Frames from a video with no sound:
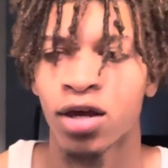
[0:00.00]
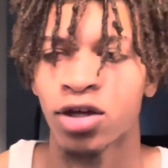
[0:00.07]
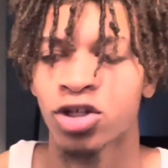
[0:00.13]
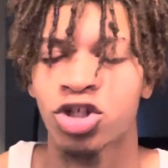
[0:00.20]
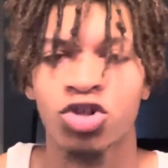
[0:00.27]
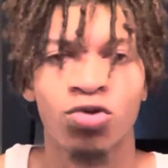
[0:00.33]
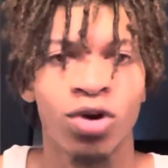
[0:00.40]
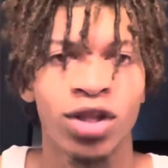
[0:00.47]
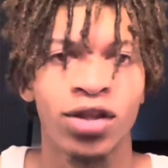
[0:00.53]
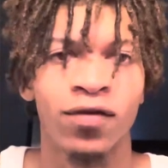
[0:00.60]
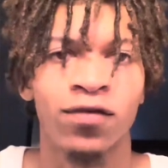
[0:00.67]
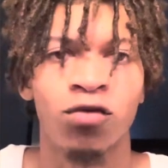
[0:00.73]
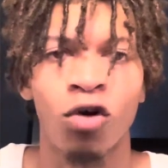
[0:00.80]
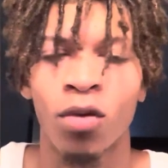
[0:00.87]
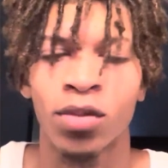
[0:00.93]
strength and
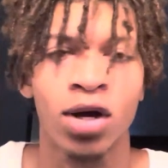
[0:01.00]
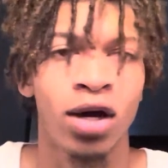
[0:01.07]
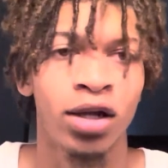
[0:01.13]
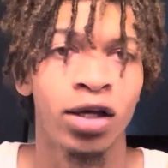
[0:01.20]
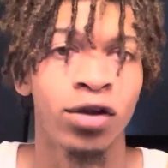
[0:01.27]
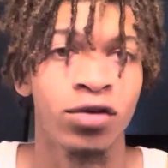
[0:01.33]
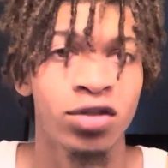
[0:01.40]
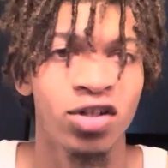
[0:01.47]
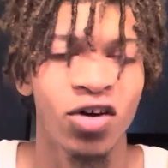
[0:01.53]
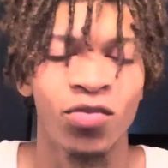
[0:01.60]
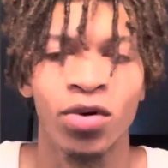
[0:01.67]
form and all that other stuff.